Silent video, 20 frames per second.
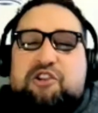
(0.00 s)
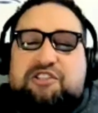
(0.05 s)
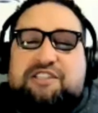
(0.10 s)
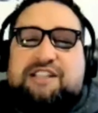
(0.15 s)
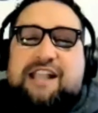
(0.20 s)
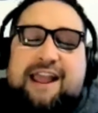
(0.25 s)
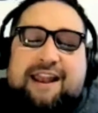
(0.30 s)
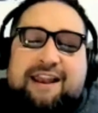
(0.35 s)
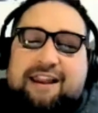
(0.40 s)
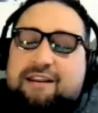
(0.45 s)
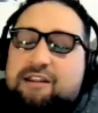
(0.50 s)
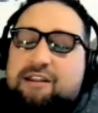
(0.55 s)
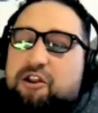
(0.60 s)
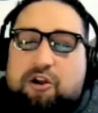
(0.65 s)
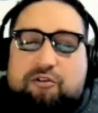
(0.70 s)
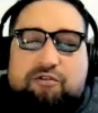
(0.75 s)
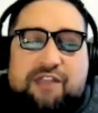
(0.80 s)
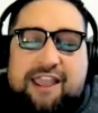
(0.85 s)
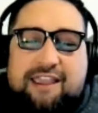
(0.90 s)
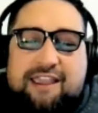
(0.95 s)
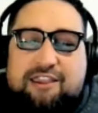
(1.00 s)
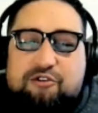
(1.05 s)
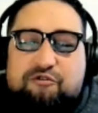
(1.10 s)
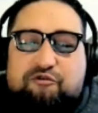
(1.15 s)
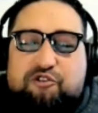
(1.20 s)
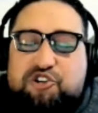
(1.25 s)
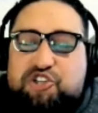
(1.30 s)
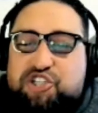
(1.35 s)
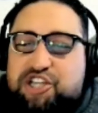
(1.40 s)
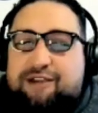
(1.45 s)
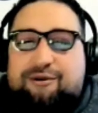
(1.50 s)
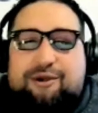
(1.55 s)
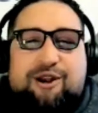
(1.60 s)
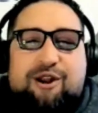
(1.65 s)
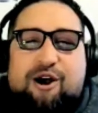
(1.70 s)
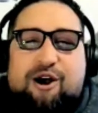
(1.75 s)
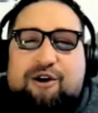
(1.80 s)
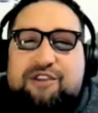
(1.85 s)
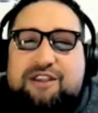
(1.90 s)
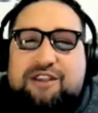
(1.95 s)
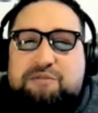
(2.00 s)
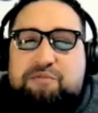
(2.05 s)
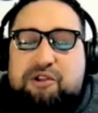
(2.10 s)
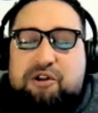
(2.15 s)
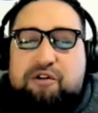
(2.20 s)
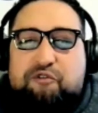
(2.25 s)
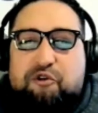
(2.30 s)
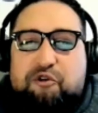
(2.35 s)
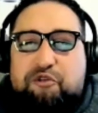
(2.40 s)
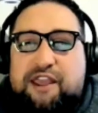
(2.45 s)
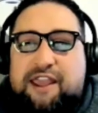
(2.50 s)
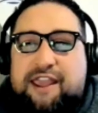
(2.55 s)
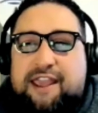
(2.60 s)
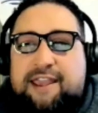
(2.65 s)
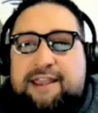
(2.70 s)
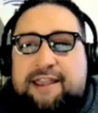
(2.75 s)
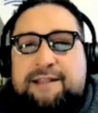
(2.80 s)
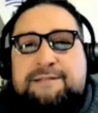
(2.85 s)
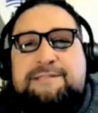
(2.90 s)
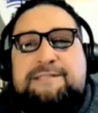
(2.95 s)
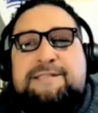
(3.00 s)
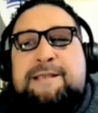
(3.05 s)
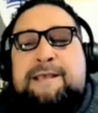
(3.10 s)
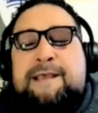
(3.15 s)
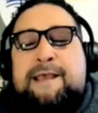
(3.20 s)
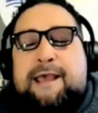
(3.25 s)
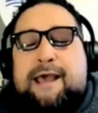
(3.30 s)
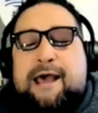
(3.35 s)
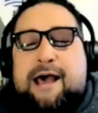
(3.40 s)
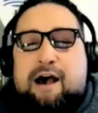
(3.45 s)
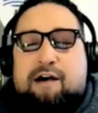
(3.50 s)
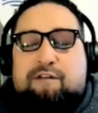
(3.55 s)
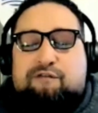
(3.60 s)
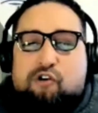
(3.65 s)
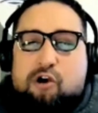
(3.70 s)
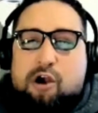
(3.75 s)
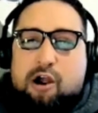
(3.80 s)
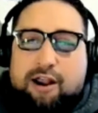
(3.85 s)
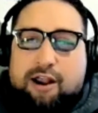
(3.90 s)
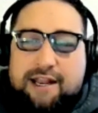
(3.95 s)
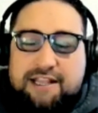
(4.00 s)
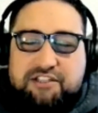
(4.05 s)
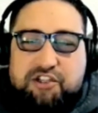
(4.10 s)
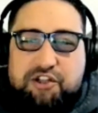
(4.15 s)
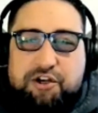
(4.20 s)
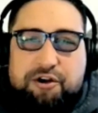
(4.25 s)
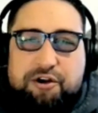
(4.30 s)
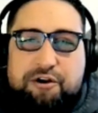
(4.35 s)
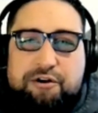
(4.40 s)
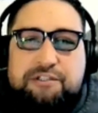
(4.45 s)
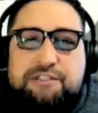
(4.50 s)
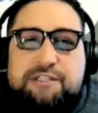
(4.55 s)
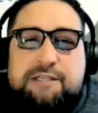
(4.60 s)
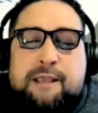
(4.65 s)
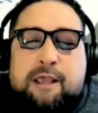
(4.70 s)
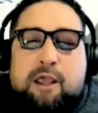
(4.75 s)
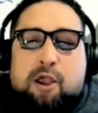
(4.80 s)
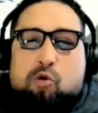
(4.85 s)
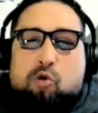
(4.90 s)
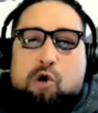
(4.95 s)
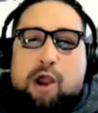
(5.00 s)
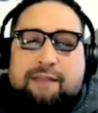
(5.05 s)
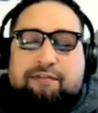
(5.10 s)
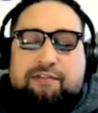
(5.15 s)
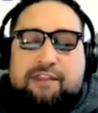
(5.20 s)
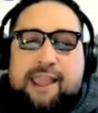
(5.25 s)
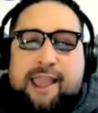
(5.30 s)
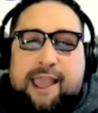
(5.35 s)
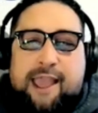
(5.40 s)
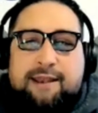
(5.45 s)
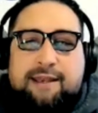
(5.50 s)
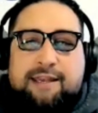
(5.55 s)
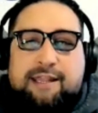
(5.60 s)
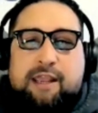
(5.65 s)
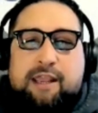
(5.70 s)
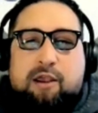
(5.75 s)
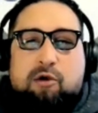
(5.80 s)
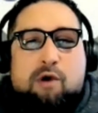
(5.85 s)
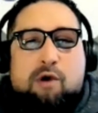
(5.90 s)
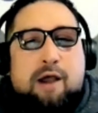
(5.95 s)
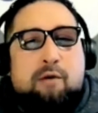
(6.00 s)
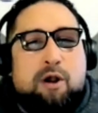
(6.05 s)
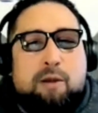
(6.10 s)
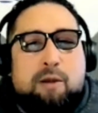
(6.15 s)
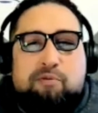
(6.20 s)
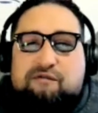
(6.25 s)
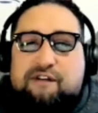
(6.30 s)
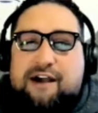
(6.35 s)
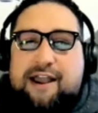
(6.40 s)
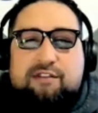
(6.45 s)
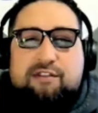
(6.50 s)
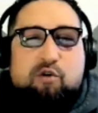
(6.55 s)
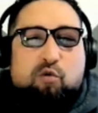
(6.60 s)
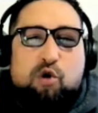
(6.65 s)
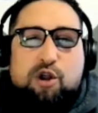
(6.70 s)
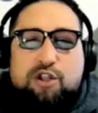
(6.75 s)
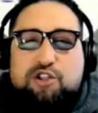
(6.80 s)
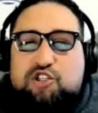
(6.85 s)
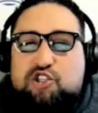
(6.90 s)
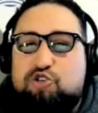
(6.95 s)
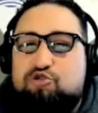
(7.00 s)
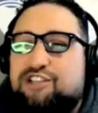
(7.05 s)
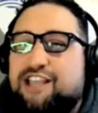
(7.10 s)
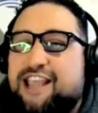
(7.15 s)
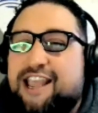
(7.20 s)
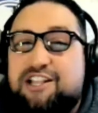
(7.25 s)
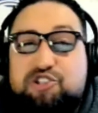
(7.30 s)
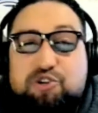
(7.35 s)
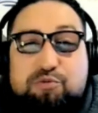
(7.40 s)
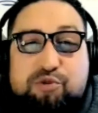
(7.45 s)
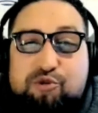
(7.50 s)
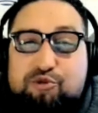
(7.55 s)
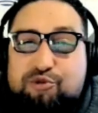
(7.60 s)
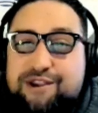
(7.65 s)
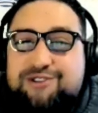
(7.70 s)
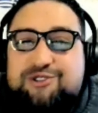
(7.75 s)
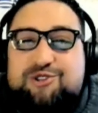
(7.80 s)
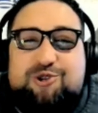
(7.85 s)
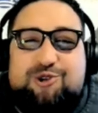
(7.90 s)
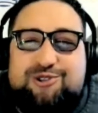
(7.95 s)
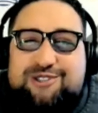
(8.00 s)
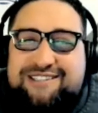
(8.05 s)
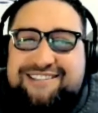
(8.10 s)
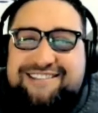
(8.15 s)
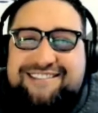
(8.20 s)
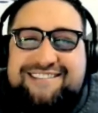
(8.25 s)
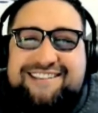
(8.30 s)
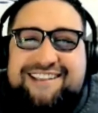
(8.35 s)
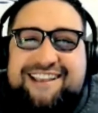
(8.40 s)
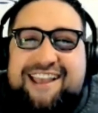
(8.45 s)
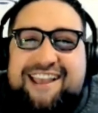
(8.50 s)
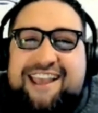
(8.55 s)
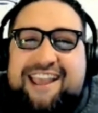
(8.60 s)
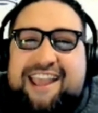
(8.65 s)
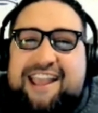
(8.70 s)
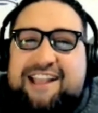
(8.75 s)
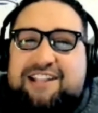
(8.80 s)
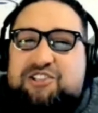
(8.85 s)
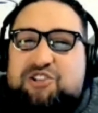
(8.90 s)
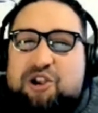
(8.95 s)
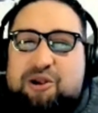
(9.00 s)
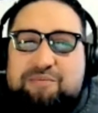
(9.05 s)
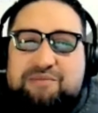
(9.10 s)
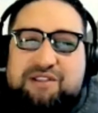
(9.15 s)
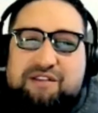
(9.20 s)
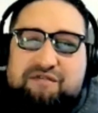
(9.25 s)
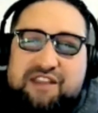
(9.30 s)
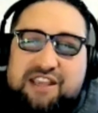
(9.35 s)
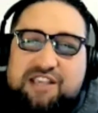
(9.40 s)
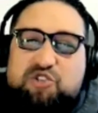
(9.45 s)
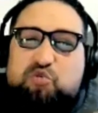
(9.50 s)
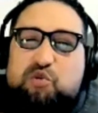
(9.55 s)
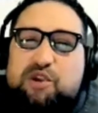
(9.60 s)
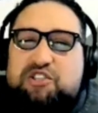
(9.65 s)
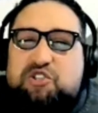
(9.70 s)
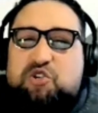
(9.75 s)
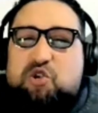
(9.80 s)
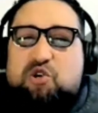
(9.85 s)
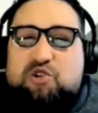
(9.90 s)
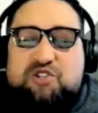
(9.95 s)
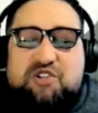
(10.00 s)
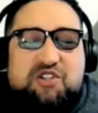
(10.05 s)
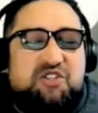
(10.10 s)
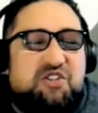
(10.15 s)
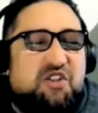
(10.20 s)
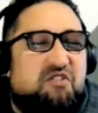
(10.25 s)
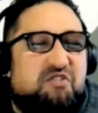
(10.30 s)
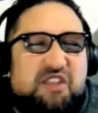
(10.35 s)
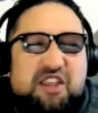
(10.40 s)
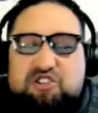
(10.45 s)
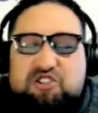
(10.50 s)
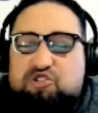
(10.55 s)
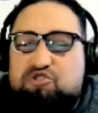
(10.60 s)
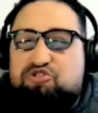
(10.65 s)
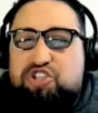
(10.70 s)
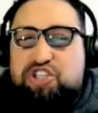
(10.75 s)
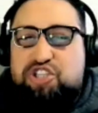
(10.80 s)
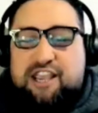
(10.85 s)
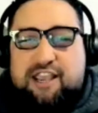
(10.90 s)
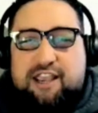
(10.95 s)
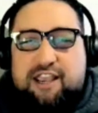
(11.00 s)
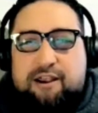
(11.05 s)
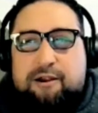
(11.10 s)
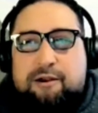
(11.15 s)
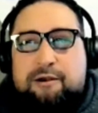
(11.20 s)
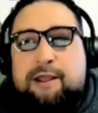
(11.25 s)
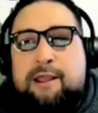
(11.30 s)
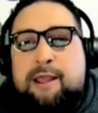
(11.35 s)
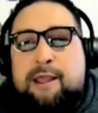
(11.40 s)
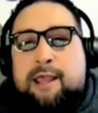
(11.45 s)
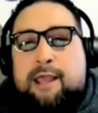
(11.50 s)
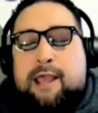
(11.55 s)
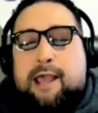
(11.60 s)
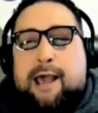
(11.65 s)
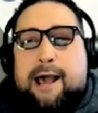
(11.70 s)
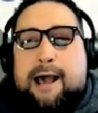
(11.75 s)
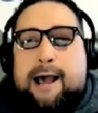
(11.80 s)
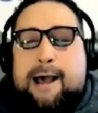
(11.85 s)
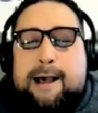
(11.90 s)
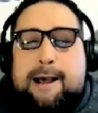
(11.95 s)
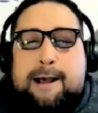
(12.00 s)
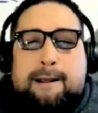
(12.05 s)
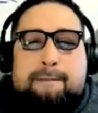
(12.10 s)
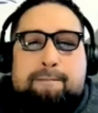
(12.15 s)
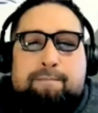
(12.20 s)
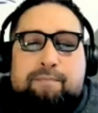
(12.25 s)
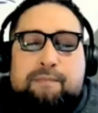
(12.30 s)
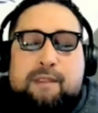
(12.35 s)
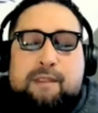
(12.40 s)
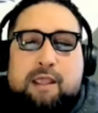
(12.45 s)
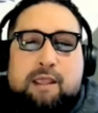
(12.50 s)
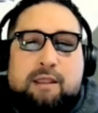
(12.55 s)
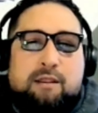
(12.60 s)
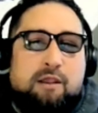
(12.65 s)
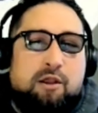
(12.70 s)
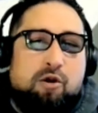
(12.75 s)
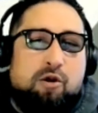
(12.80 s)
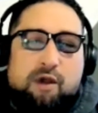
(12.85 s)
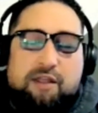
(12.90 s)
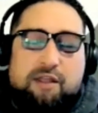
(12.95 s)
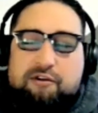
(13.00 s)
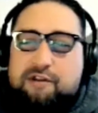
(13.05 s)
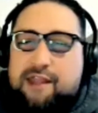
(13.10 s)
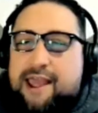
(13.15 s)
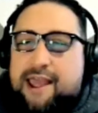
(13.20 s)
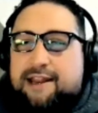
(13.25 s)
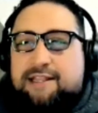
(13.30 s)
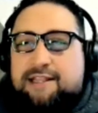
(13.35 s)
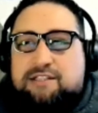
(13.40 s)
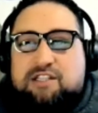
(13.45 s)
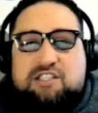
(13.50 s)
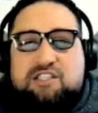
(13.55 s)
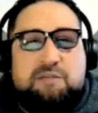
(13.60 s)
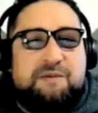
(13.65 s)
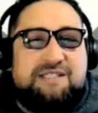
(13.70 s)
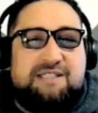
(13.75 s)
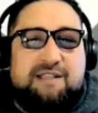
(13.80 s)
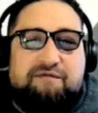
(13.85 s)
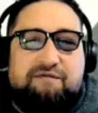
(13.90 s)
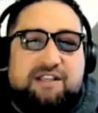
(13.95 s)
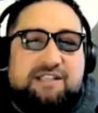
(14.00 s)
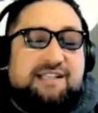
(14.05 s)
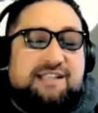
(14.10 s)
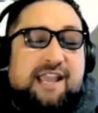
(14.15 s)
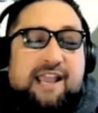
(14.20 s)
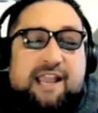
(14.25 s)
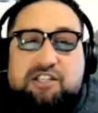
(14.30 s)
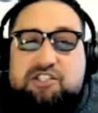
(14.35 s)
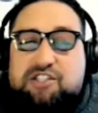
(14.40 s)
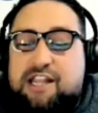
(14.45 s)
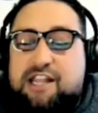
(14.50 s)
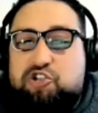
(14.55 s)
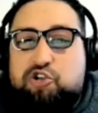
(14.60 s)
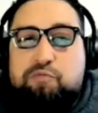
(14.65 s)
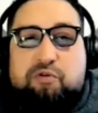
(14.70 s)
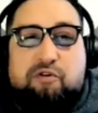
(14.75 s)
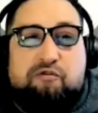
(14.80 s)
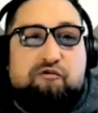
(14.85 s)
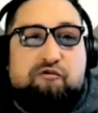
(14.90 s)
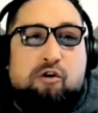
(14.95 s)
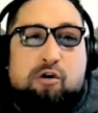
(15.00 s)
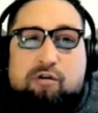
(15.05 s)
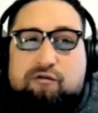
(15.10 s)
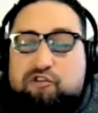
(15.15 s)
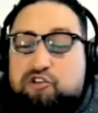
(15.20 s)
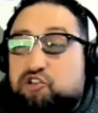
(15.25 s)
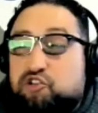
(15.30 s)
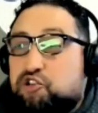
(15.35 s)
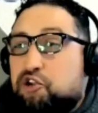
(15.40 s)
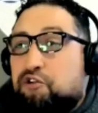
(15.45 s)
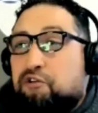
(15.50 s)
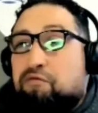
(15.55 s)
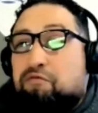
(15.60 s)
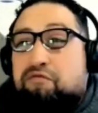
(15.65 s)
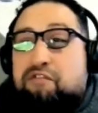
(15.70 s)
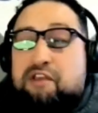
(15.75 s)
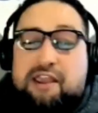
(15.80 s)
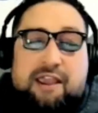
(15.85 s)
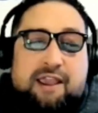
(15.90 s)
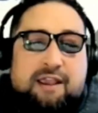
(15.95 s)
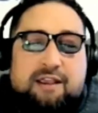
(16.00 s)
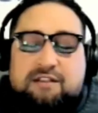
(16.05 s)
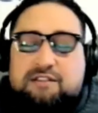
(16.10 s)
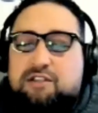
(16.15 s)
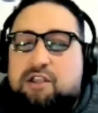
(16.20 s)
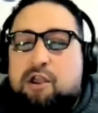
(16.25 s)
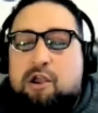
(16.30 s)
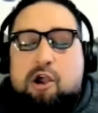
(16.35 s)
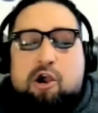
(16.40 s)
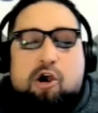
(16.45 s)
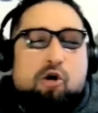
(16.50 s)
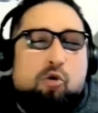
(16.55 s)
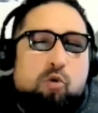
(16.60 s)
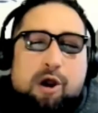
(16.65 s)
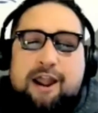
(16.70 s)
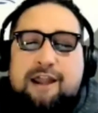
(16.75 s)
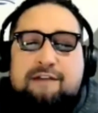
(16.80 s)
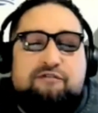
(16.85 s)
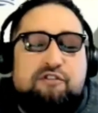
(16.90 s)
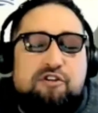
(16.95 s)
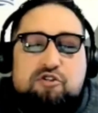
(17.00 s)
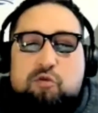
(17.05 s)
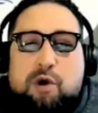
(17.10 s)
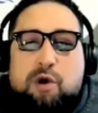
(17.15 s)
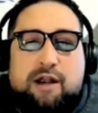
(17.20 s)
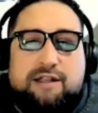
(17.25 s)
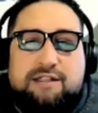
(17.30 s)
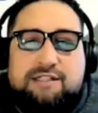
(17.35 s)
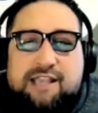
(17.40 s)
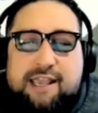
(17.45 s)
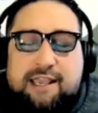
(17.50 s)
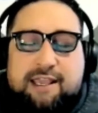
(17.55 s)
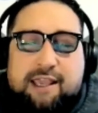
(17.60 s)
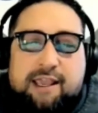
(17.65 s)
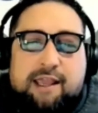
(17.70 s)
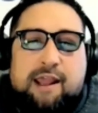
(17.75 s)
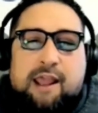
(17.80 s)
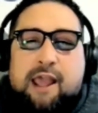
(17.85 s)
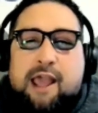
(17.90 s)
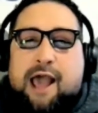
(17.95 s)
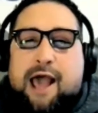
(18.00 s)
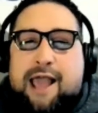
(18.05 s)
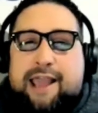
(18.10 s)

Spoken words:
Understanding, thank you for sharing all these beautiful things for our listeners. We're at the end here where I want to provide the 1-2 tangible resources in terms of these resources, the things you shared, whether that is a specific sage that you prefer for certain things or wherever you want to take it.